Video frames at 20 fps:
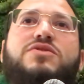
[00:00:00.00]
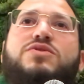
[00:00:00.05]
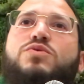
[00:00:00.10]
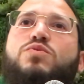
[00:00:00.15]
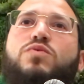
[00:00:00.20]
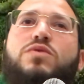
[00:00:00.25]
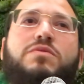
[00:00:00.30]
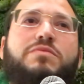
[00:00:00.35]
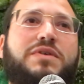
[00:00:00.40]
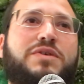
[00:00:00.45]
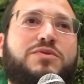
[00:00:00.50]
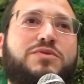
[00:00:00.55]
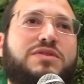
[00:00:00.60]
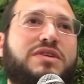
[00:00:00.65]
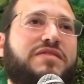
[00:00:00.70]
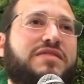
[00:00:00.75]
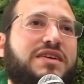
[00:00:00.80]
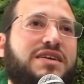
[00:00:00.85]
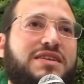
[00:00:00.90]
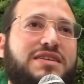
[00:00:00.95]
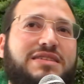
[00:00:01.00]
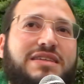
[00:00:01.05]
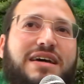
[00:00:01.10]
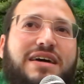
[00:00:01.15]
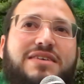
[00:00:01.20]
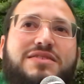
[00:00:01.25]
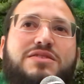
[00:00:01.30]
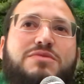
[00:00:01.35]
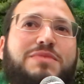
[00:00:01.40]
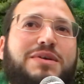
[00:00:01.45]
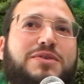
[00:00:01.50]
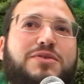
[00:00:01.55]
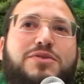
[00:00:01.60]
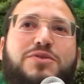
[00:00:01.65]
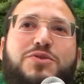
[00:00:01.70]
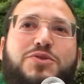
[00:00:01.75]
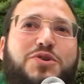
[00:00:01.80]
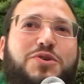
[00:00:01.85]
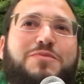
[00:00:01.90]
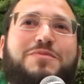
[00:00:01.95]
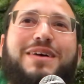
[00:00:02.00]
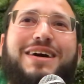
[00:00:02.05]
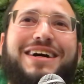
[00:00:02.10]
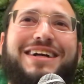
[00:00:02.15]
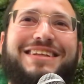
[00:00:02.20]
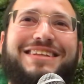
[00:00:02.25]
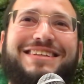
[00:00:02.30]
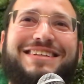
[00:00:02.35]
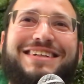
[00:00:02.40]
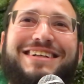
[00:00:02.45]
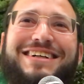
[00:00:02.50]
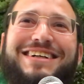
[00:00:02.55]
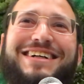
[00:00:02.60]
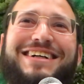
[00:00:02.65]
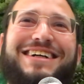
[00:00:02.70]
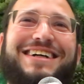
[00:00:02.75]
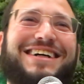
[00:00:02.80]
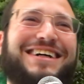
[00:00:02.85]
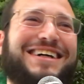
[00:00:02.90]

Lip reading: And now this woman who's living in this house is about to lose her mind.